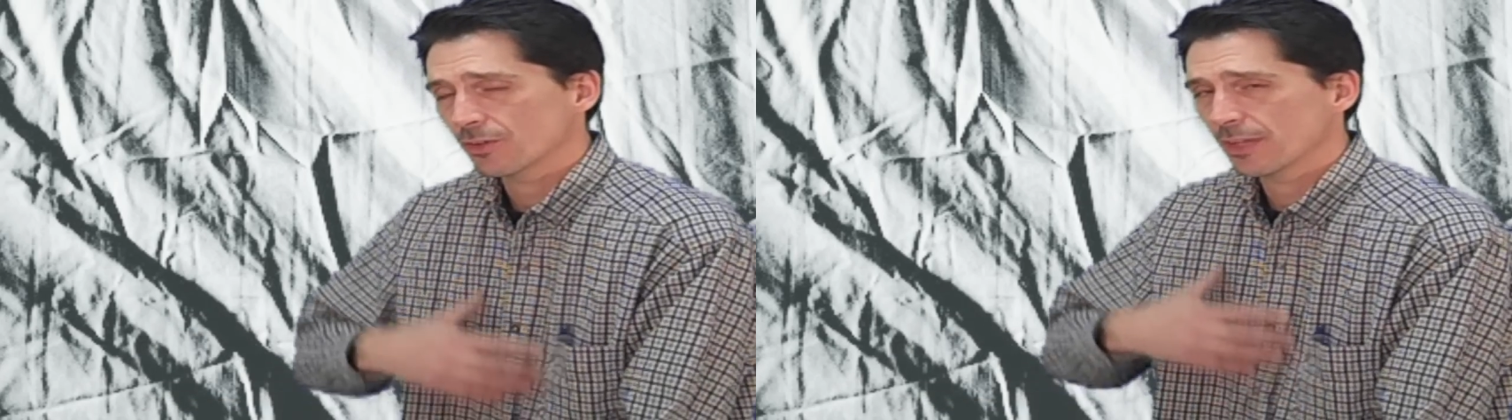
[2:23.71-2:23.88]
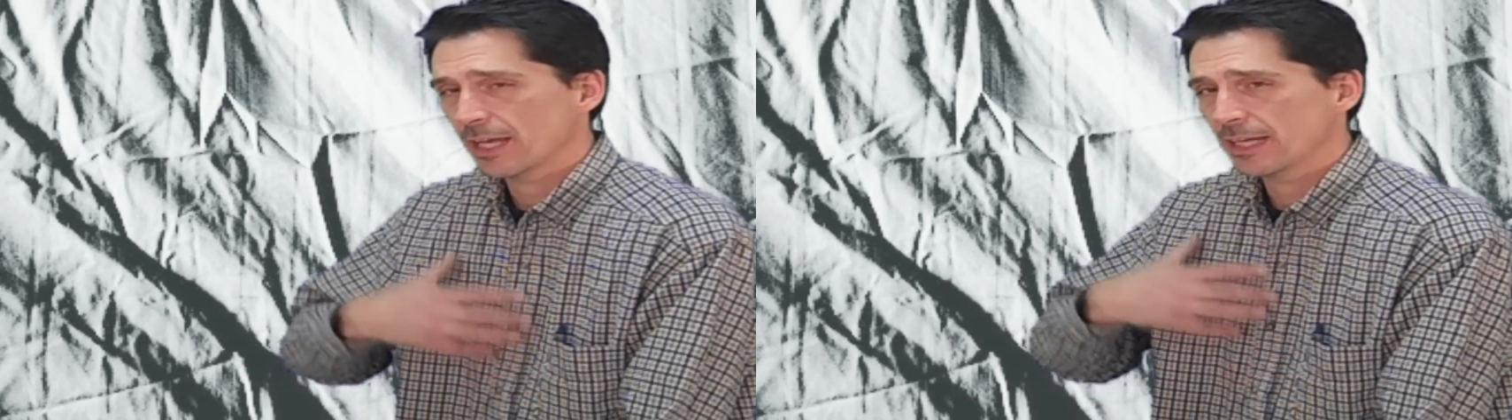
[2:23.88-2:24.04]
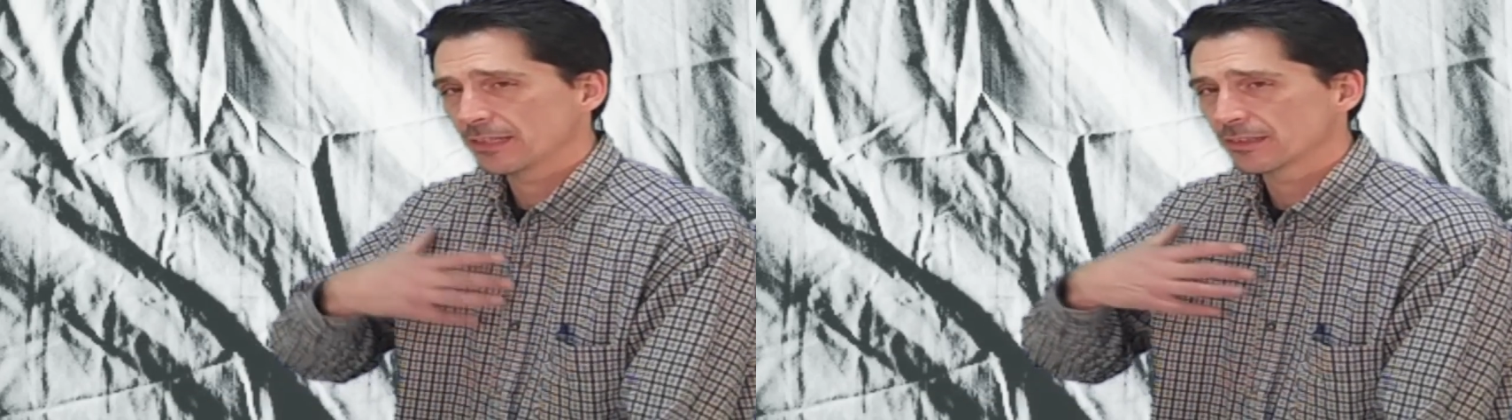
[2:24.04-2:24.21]

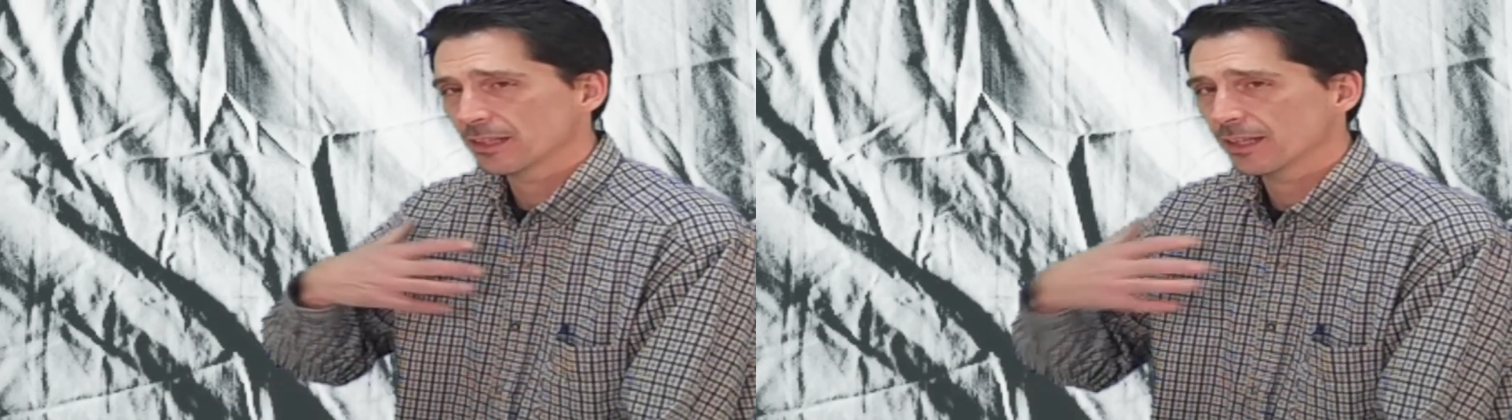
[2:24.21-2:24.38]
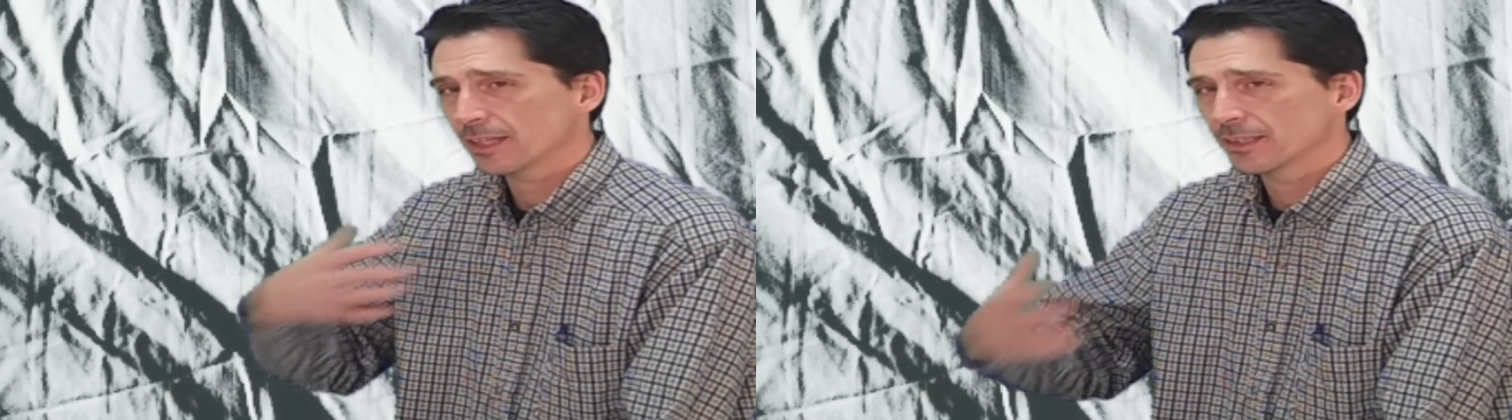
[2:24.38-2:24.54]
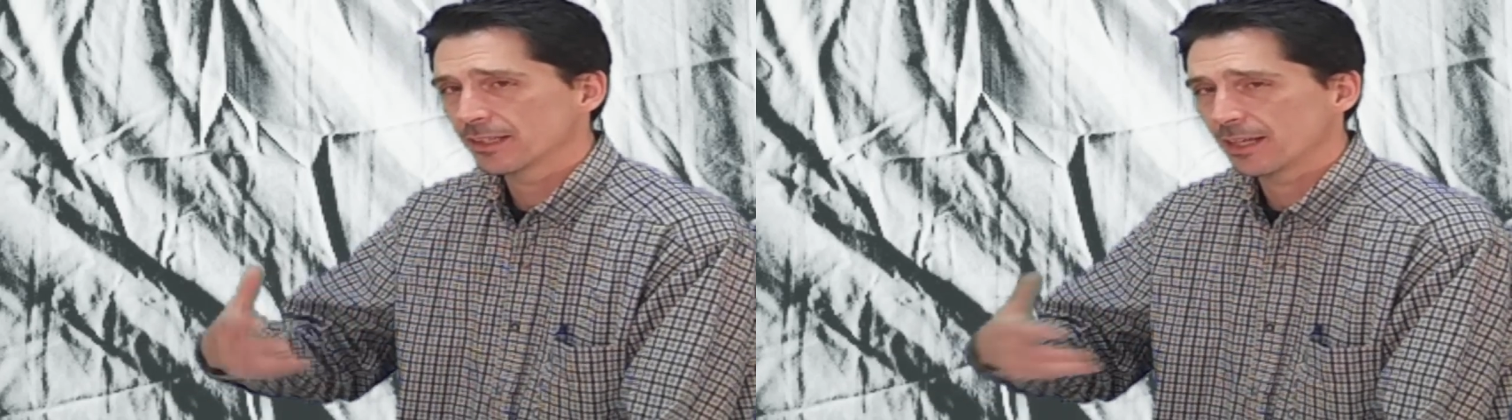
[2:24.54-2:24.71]
They
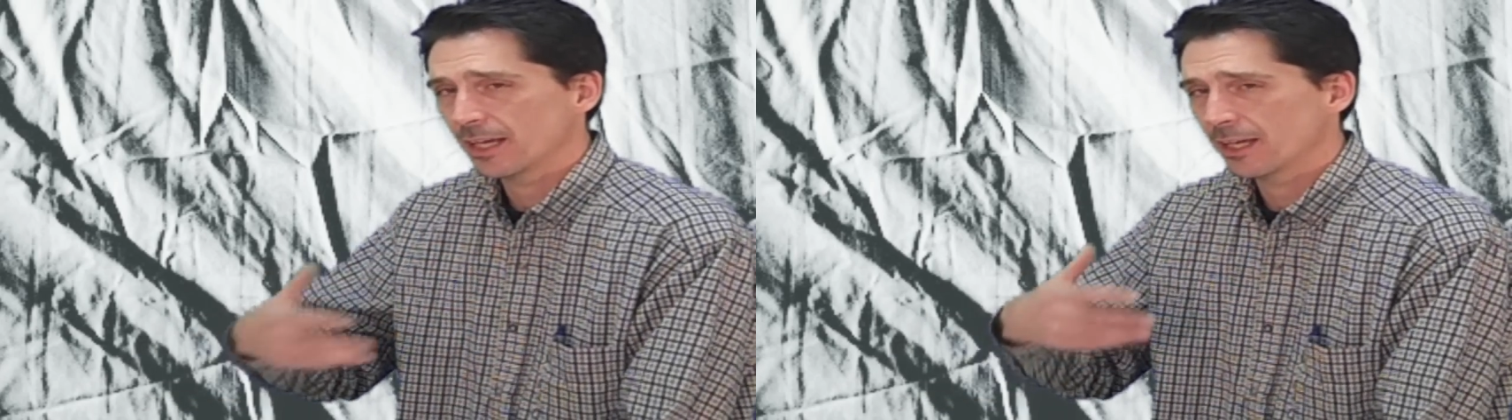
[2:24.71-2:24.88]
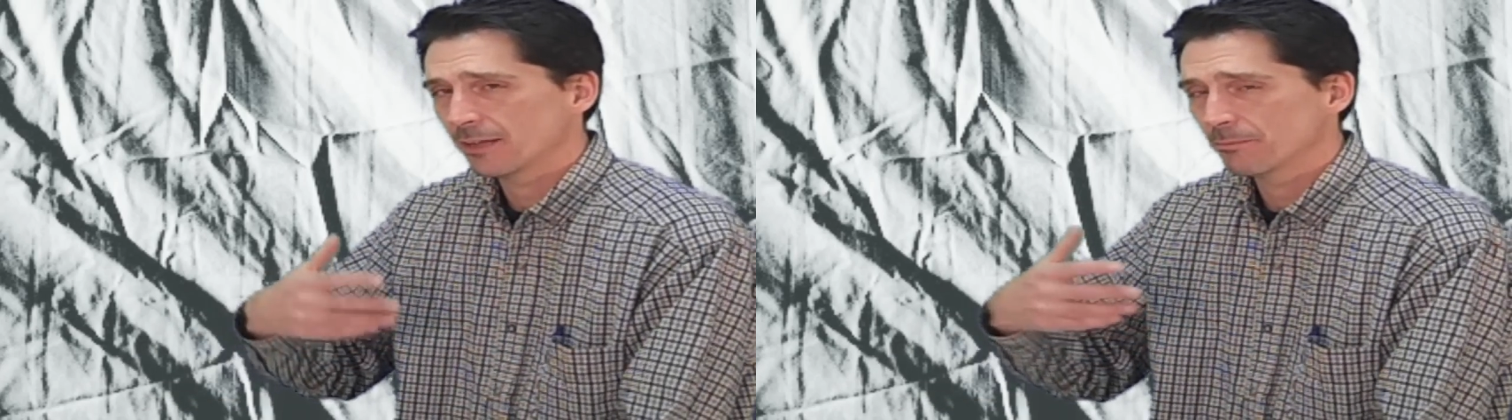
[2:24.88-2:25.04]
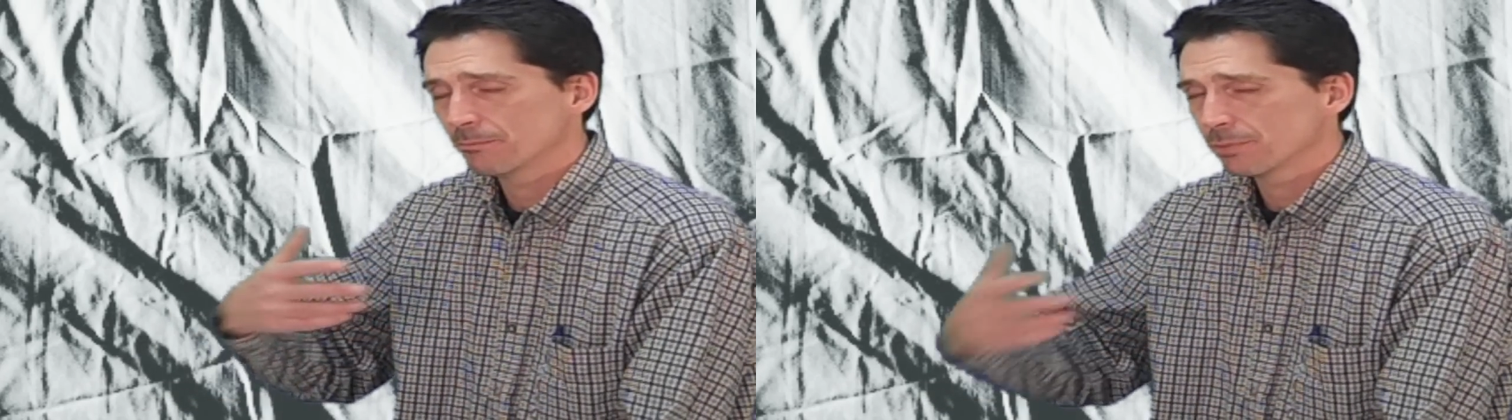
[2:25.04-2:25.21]
selected
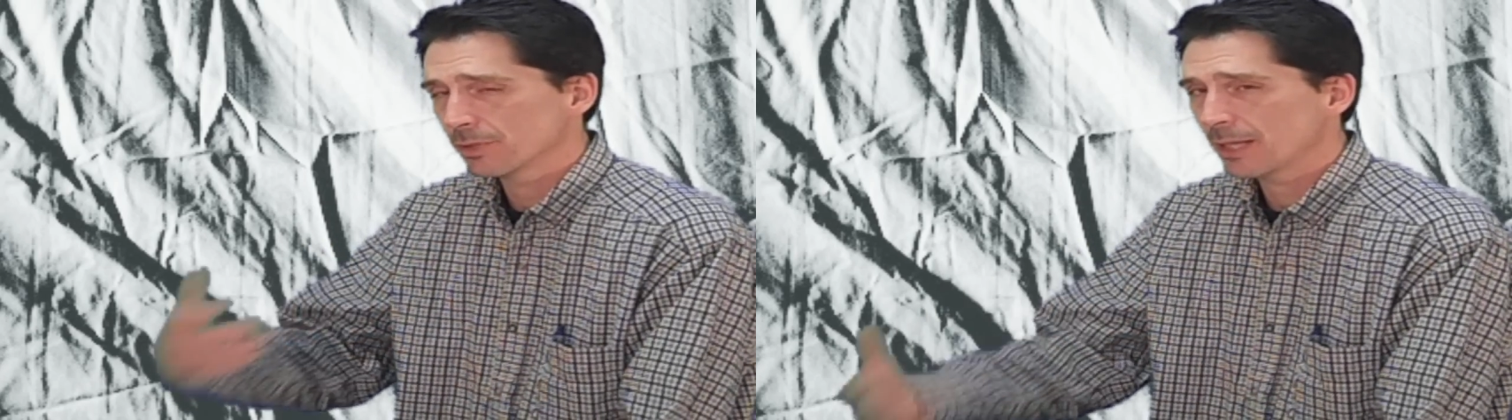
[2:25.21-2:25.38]
a